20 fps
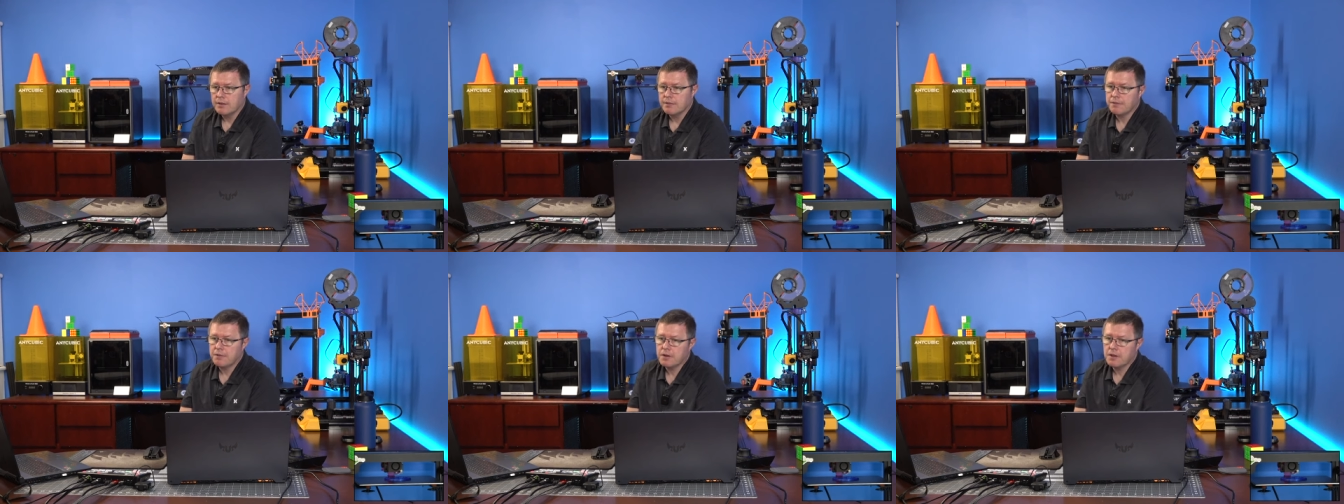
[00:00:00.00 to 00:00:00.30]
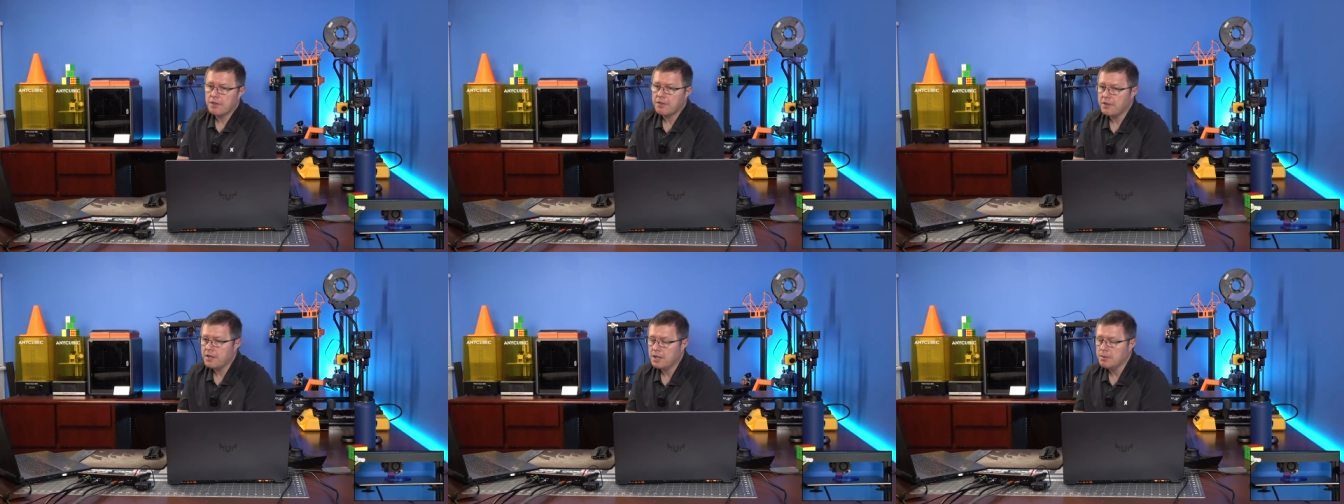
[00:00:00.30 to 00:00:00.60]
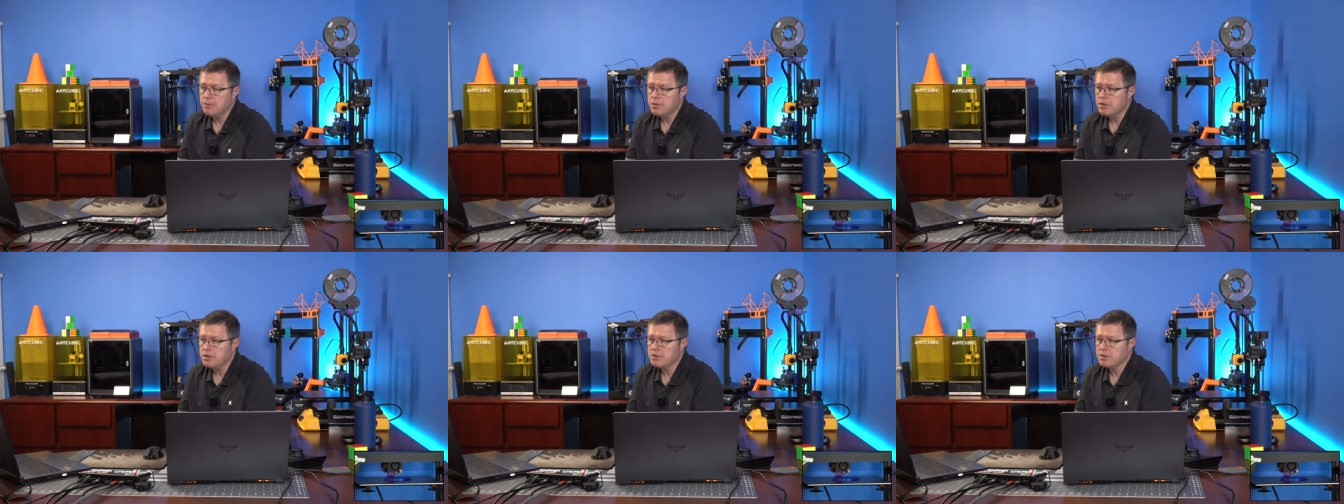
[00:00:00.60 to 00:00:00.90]
for the
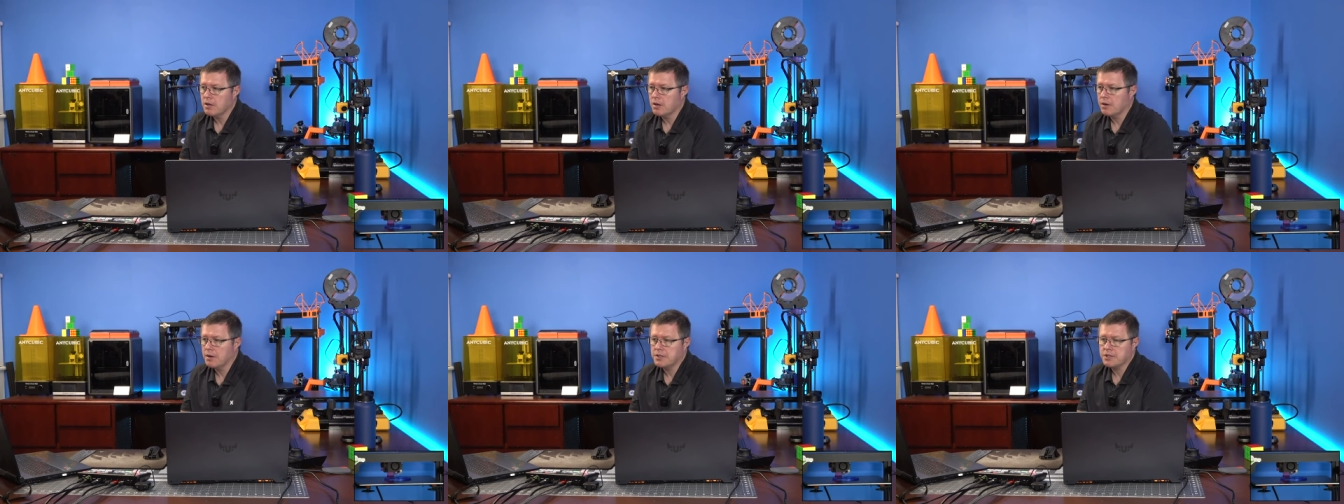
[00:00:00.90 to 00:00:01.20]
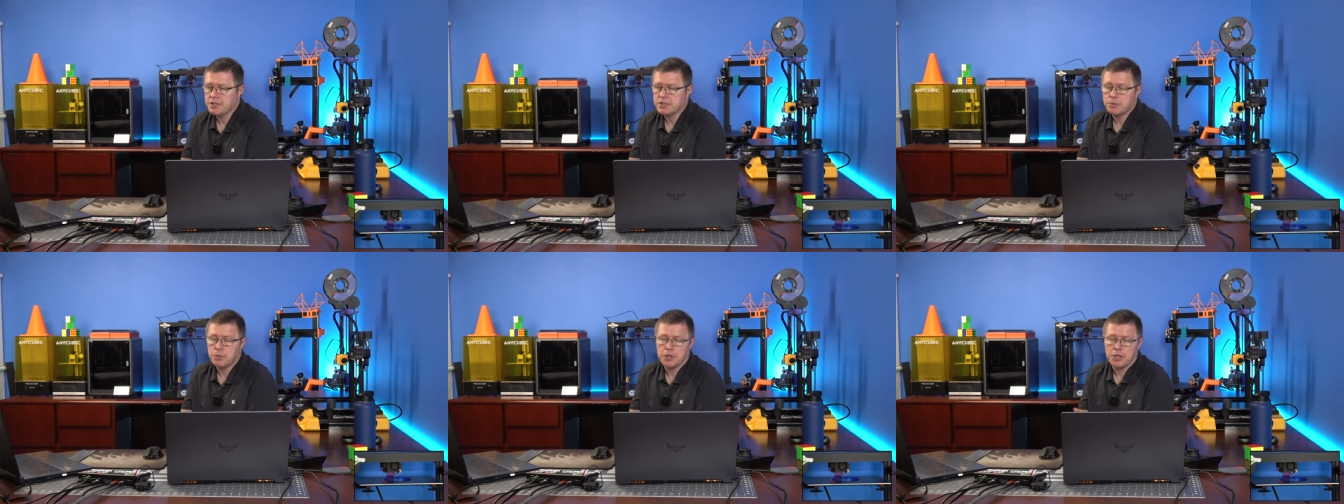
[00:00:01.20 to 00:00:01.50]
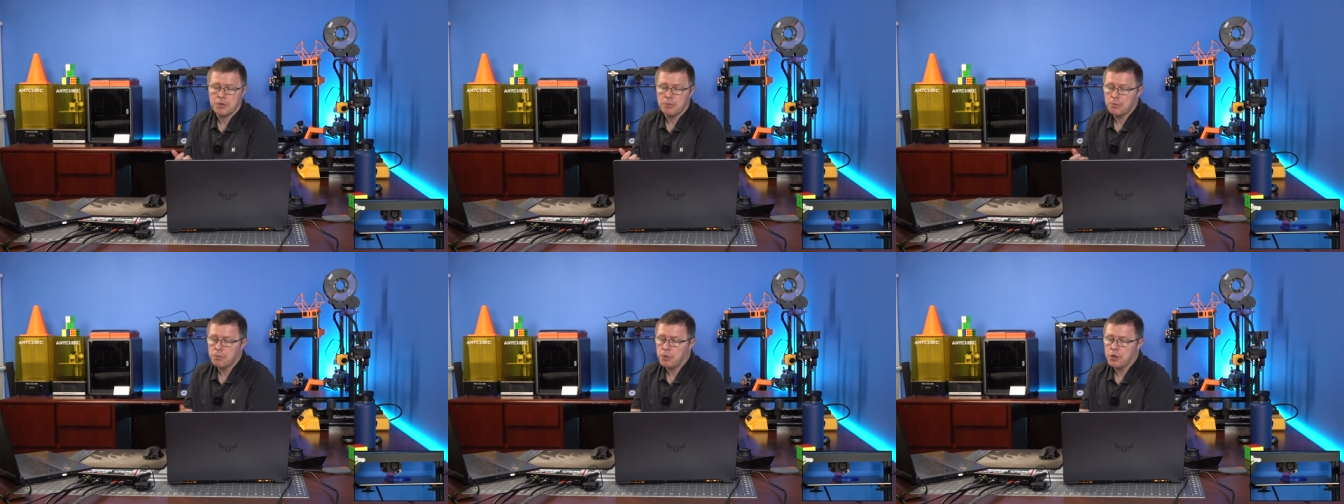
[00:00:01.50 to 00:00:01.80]
themes, so it's just what
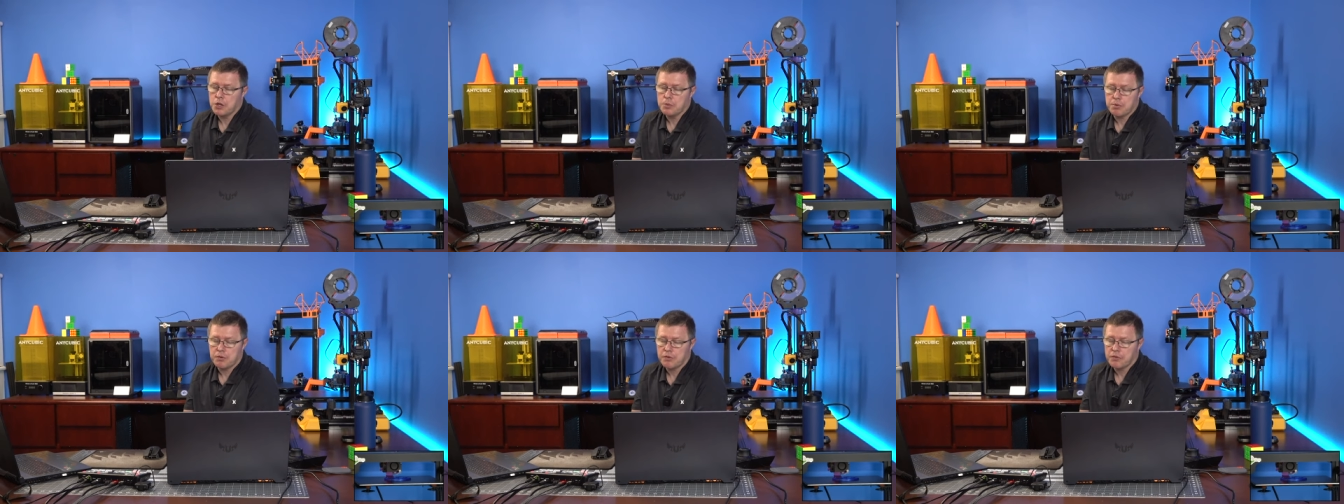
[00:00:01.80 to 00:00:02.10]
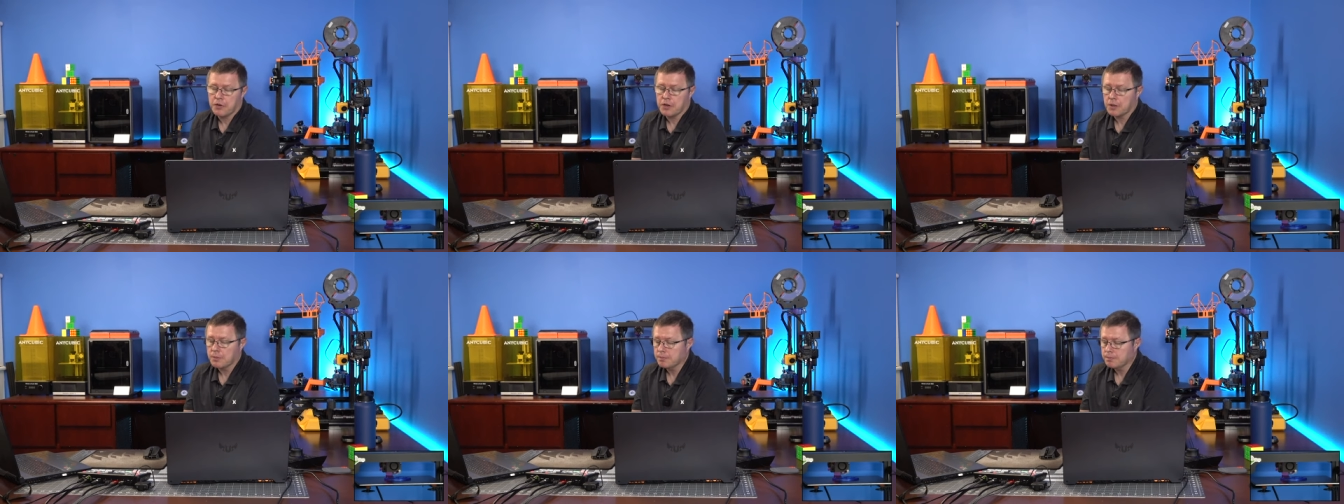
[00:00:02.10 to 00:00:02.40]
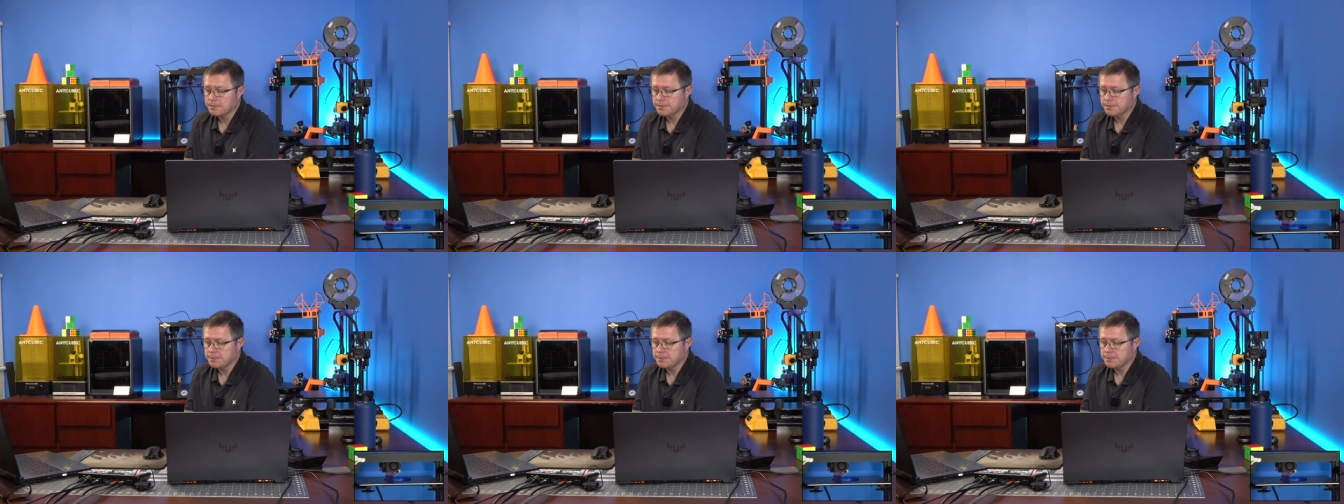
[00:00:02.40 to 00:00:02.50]
you what you prefer.